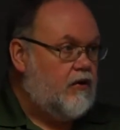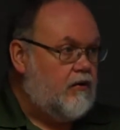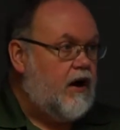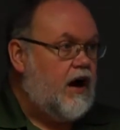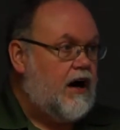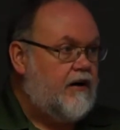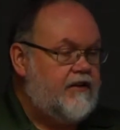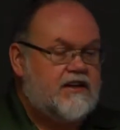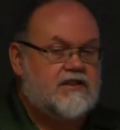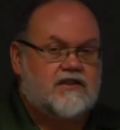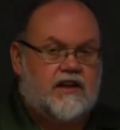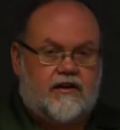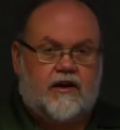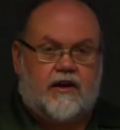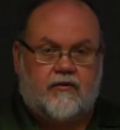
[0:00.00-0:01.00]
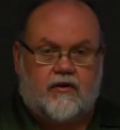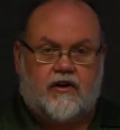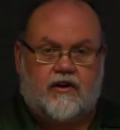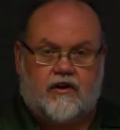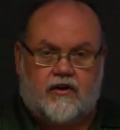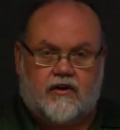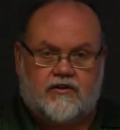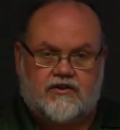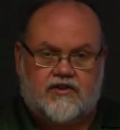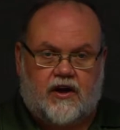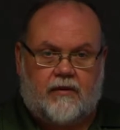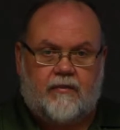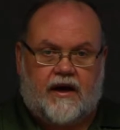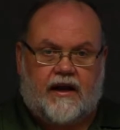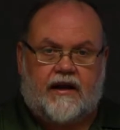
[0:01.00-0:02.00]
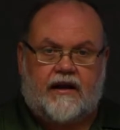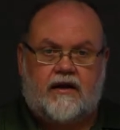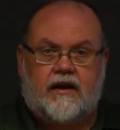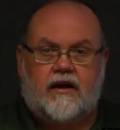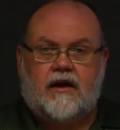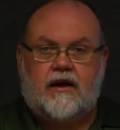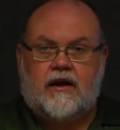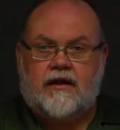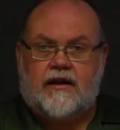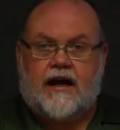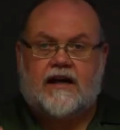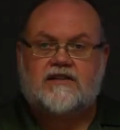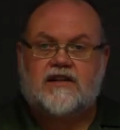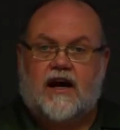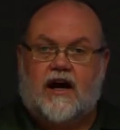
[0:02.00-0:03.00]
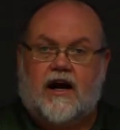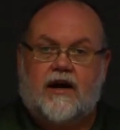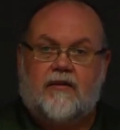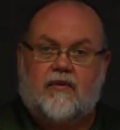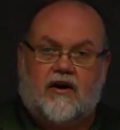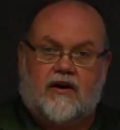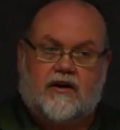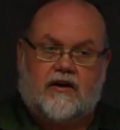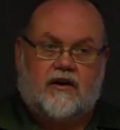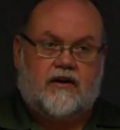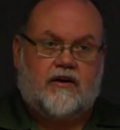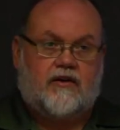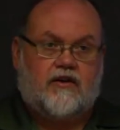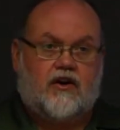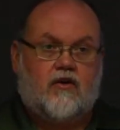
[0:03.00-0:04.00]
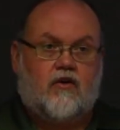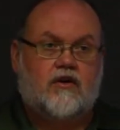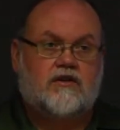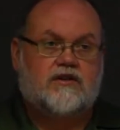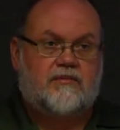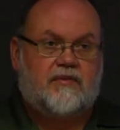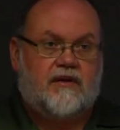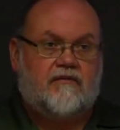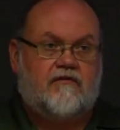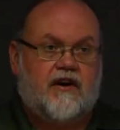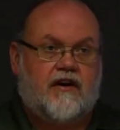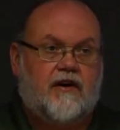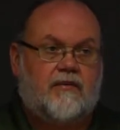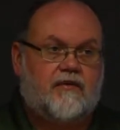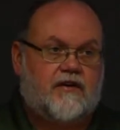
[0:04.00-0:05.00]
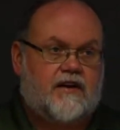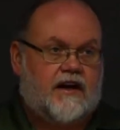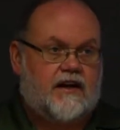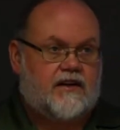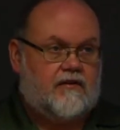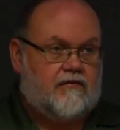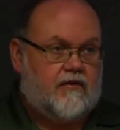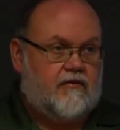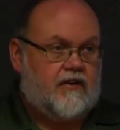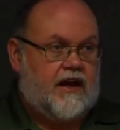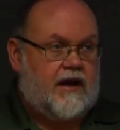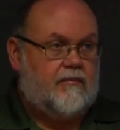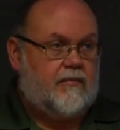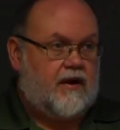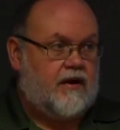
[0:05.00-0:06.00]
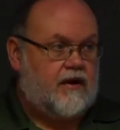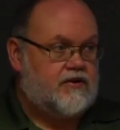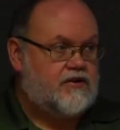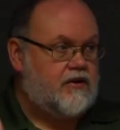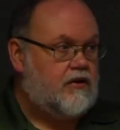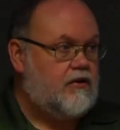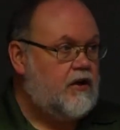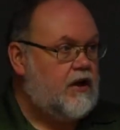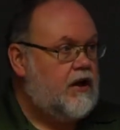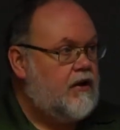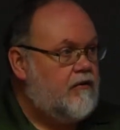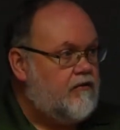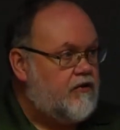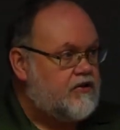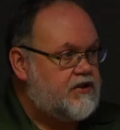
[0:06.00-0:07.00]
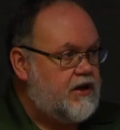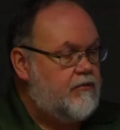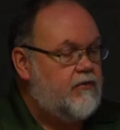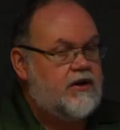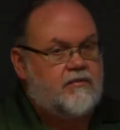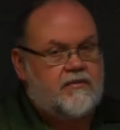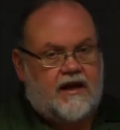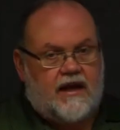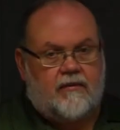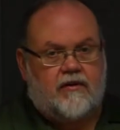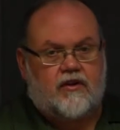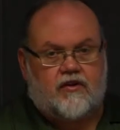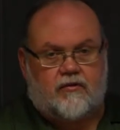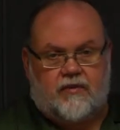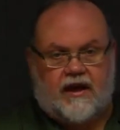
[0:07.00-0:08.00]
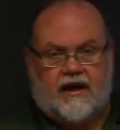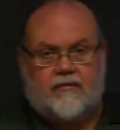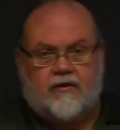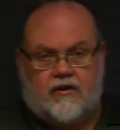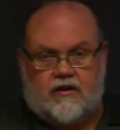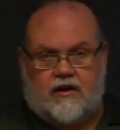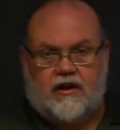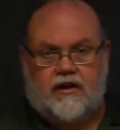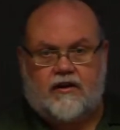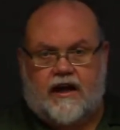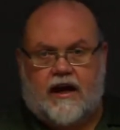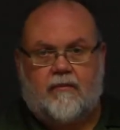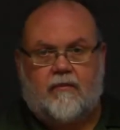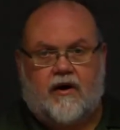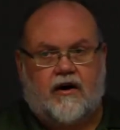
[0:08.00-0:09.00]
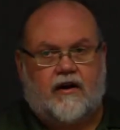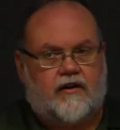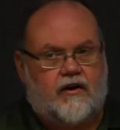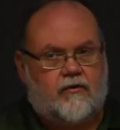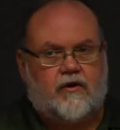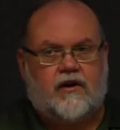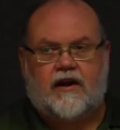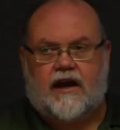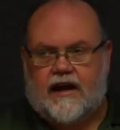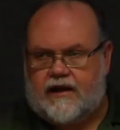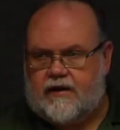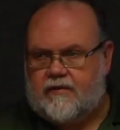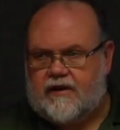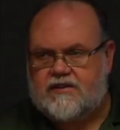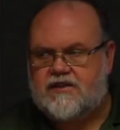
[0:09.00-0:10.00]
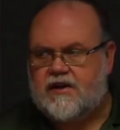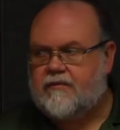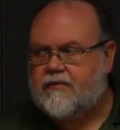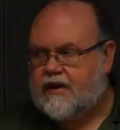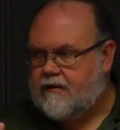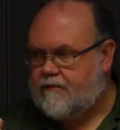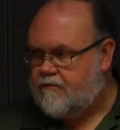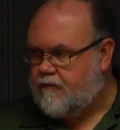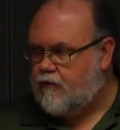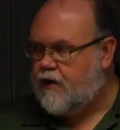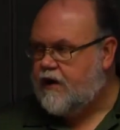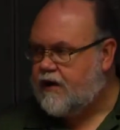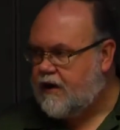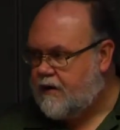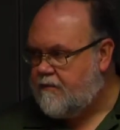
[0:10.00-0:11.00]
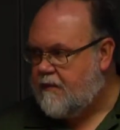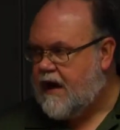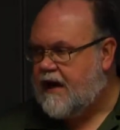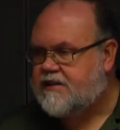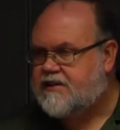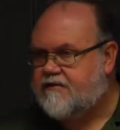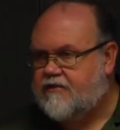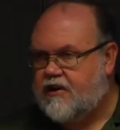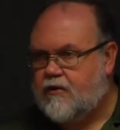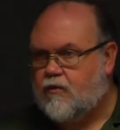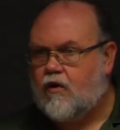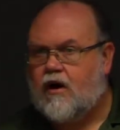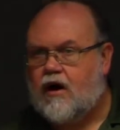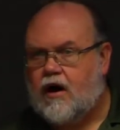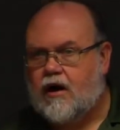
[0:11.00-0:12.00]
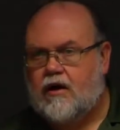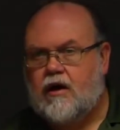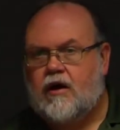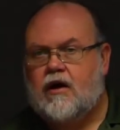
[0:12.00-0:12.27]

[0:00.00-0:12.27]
obviously they were going to hurt somebody, that's a high bar to clear, and the courts have been very protective over that bar. So for someone to be able to clear that bar, there really had to have been something really massively wrong